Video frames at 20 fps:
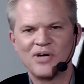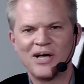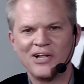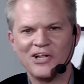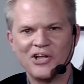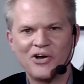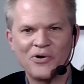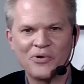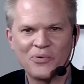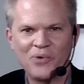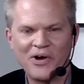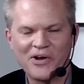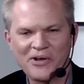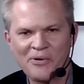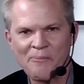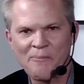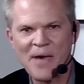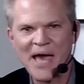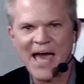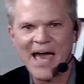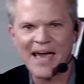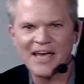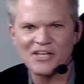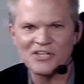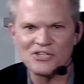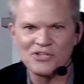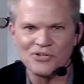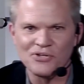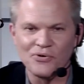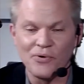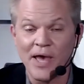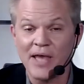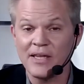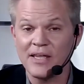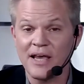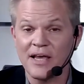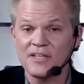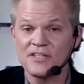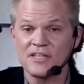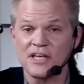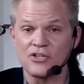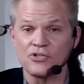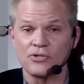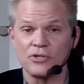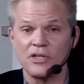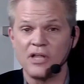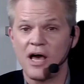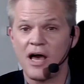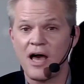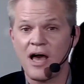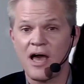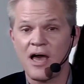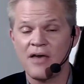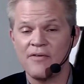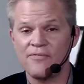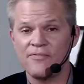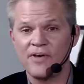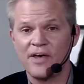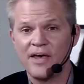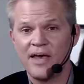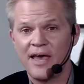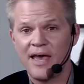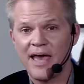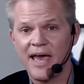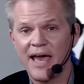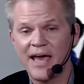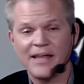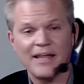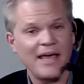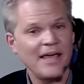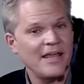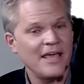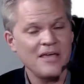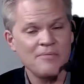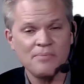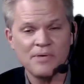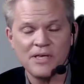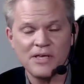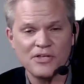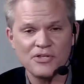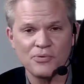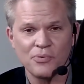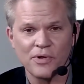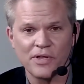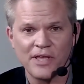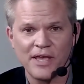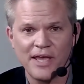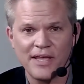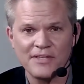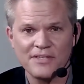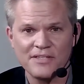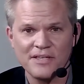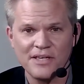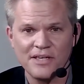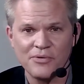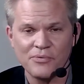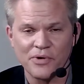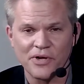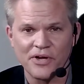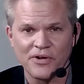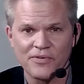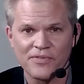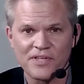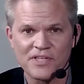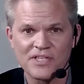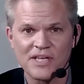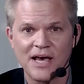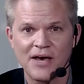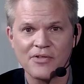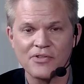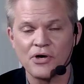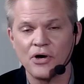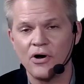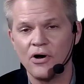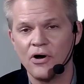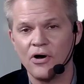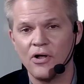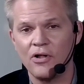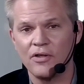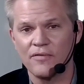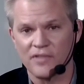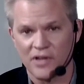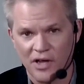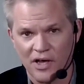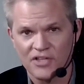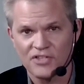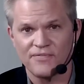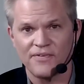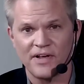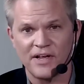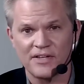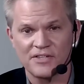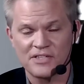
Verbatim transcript: hello and welcome back to NDI Central Live at NAB 2018. We're here in the South Hall of the Las Vegas